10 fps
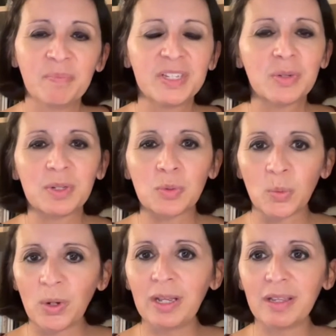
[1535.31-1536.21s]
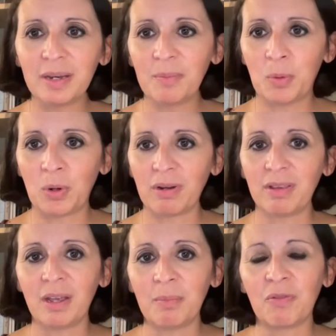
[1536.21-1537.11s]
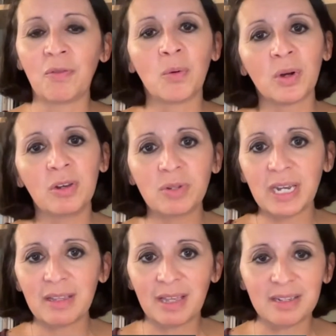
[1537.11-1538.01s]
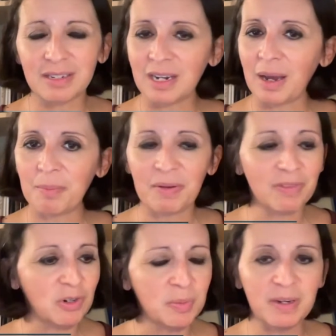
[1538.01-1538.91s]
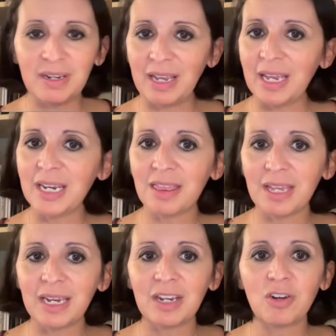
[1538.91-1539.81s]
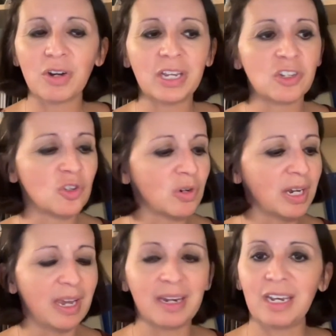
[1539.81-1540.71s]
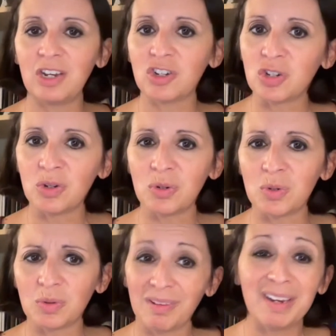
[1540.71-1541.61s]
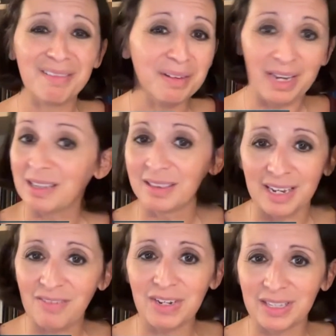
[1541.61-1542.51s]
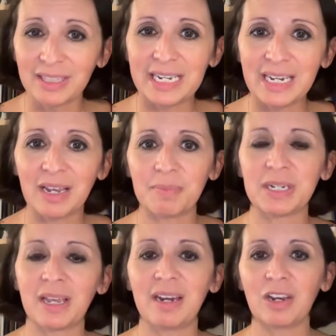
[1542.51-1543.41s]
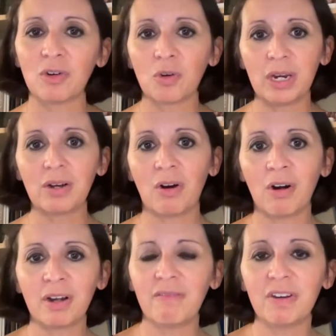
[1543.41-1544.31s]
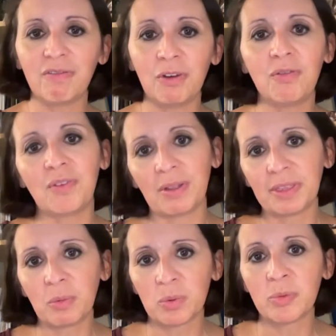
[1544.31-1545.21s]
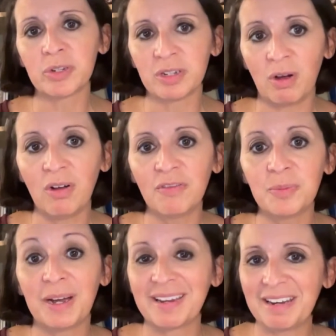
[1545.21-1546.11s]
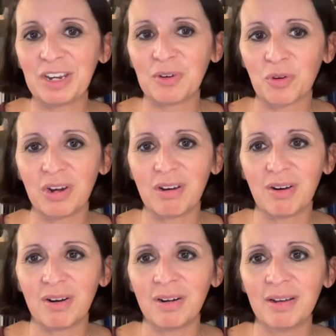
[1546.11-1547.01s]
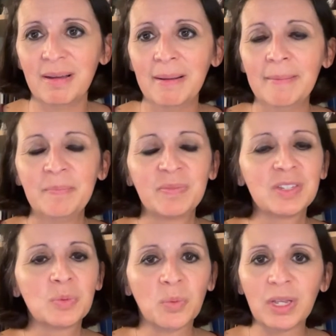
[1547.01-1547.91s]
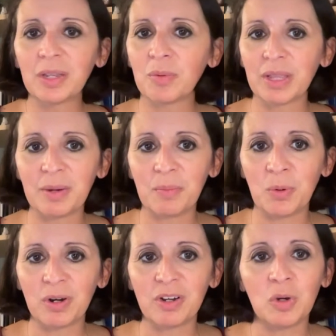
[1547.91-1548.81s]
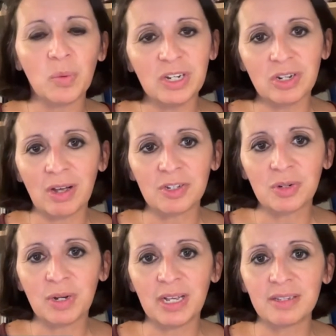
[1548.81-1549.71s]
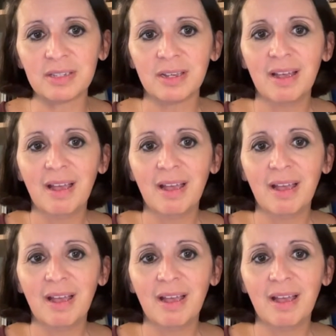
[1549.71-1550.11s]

So it's really important that before you take that step, if there's been anything in your history, any issues in even in leading up to getting your green card, even if you felt they were resolved by getting your green card, it's really, really important you reach out to us